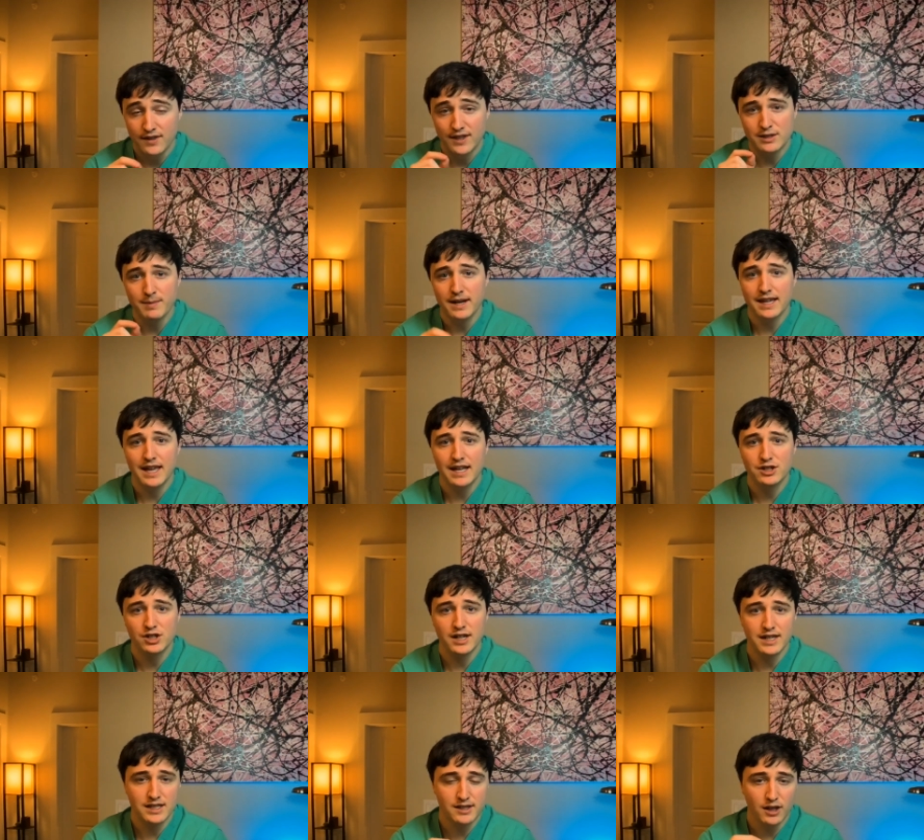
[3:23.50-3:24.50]
This medication
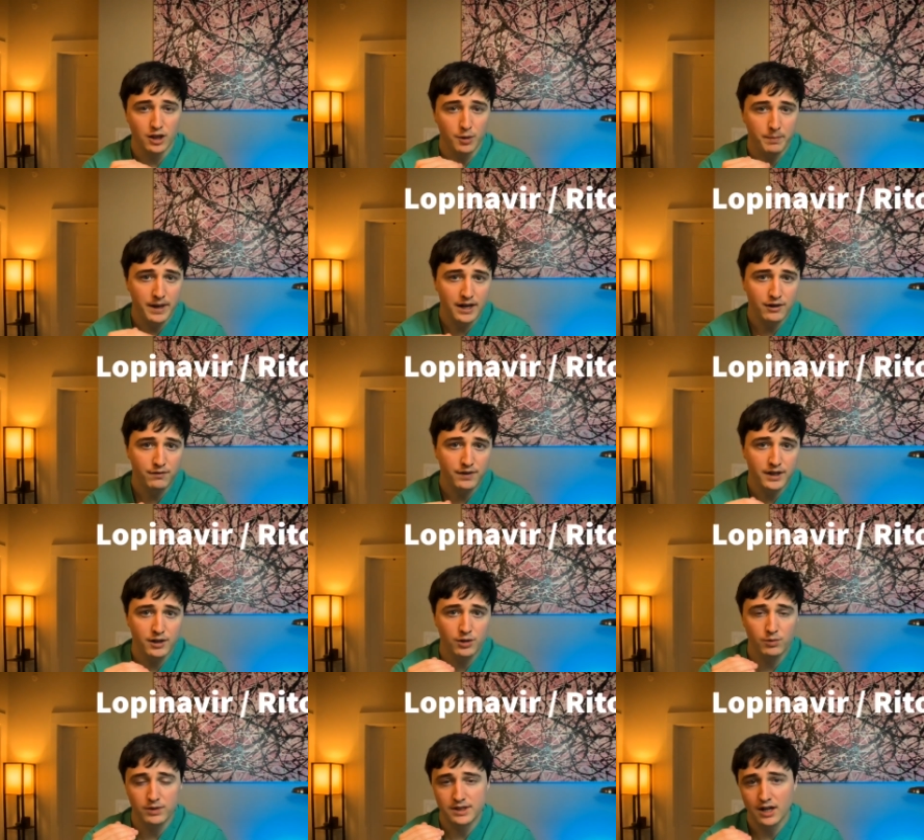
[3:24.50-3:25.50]
is lopinavir
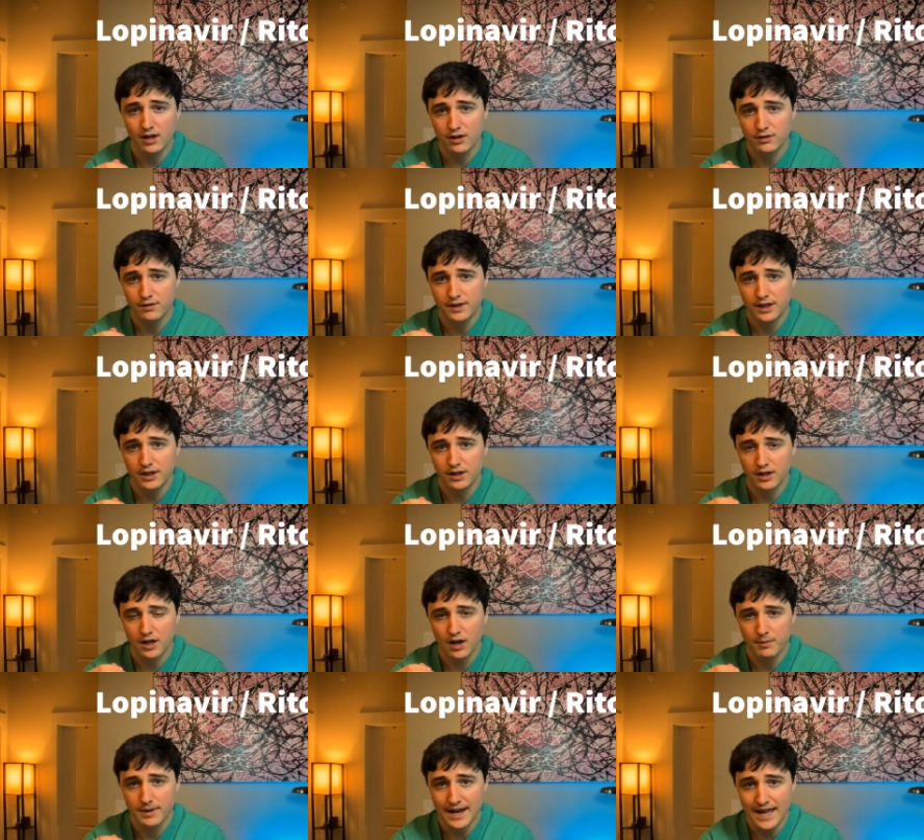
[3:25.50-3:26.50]
ritonavir
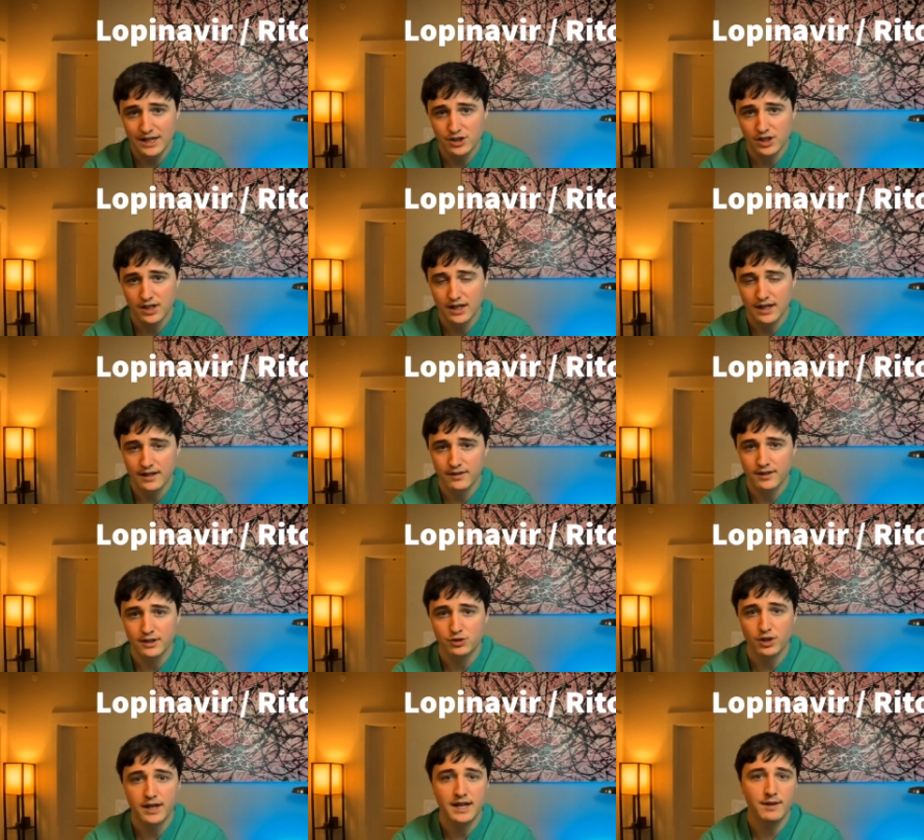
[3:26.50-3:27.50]
combination and the
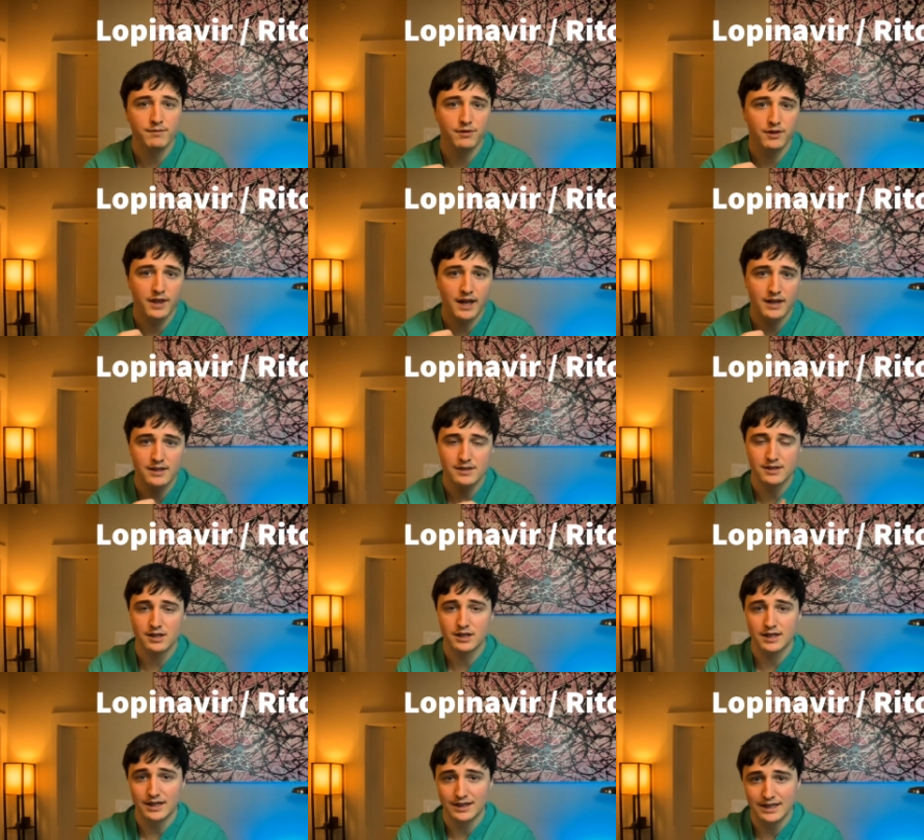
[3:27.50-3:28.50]
trade name for that is
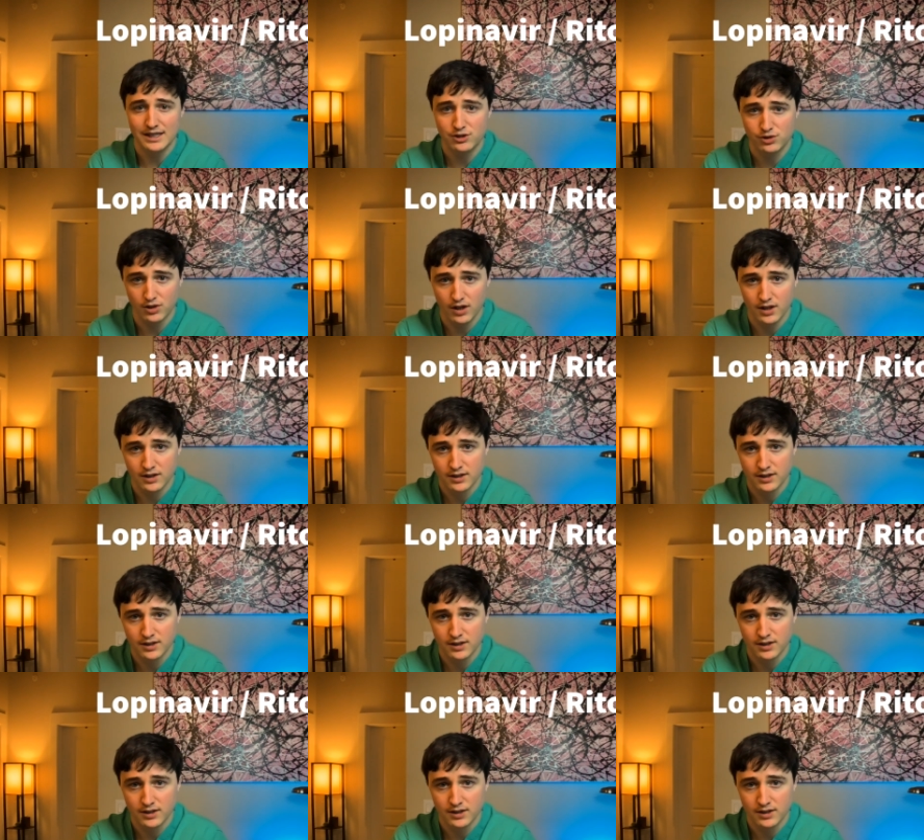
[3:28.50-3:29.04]
Kaletra.